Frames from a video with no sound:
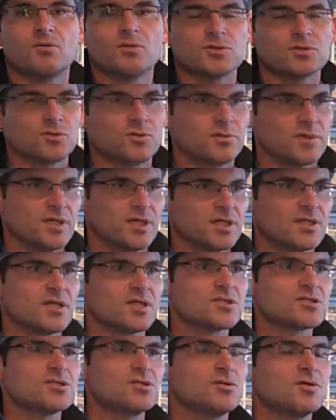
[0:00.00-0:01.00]
which will be in
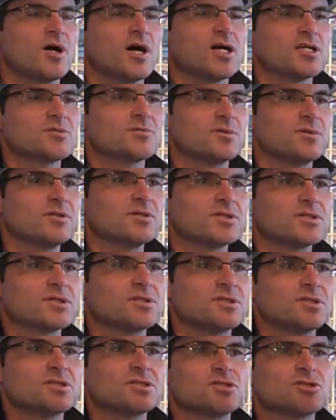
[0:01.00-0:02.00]
this new hospital.
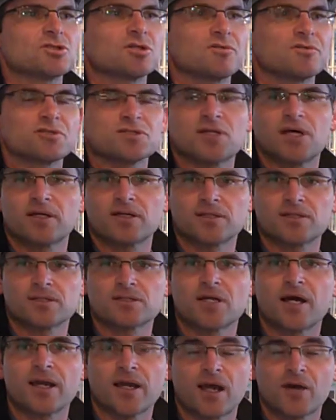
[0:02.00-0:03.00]
It's a service that
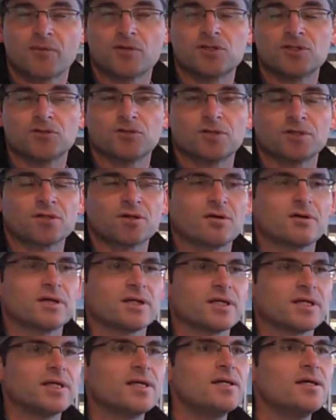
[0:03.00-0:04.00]
it's not how we do it
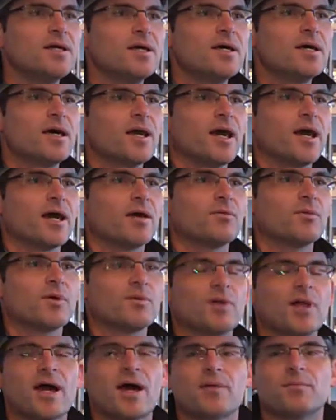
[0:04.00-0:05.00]
currently. And
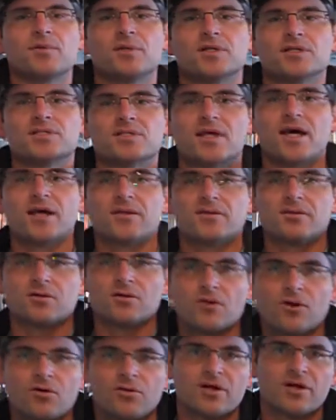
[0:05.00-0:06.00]
what will happen is that
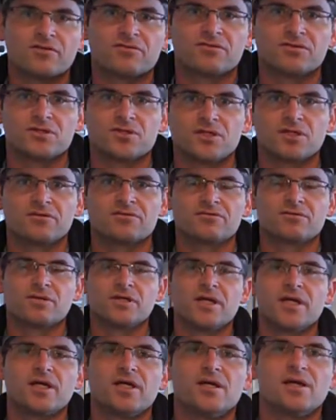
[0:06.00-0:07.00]
they'll go there for
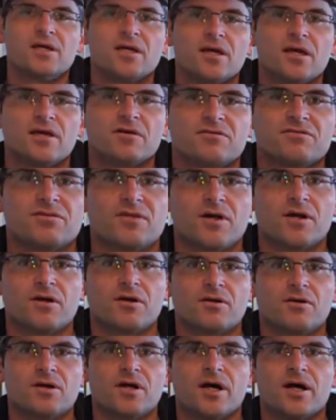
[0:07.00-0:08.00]
delivery.
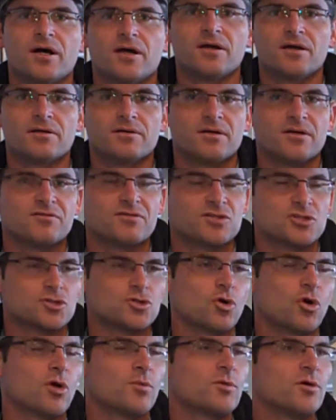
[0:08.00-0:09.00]
If
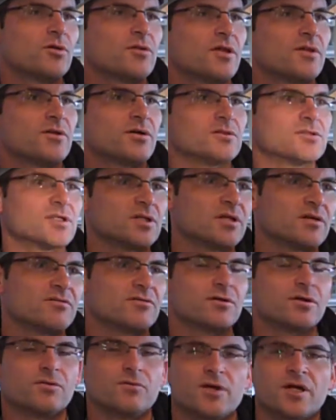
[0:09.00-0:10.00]
it's normal, then they'll
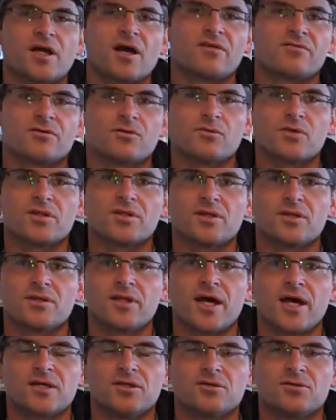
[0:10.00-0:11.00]
deliver and recover
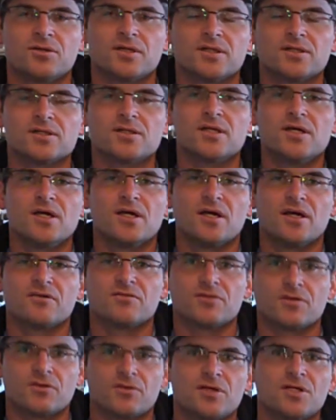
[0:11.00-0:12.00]
within that unit.
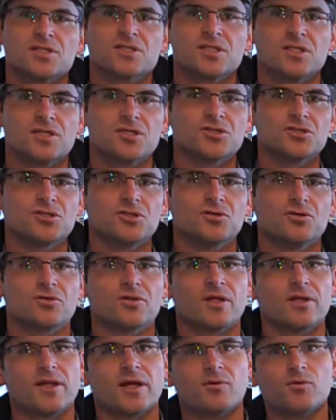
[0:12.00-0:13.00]
If there is an issue,
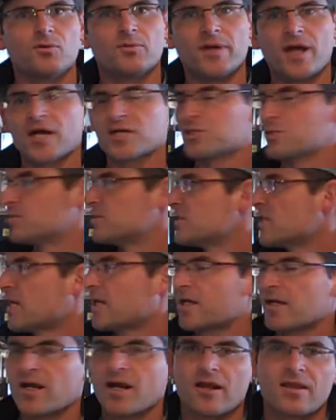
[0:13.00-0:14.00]
then they will actually be
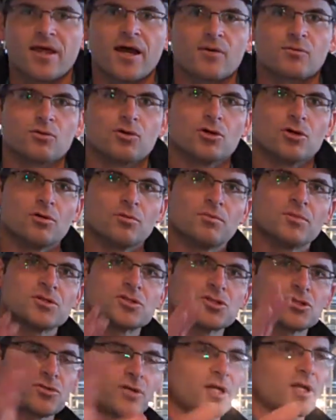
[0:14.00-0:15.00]
taken out of that room,
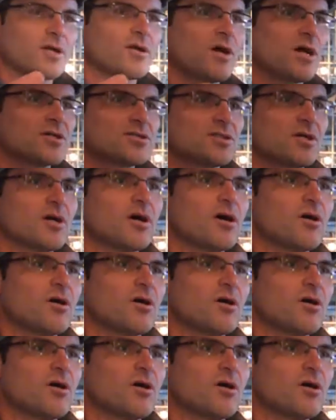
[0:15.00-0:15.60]
straight across the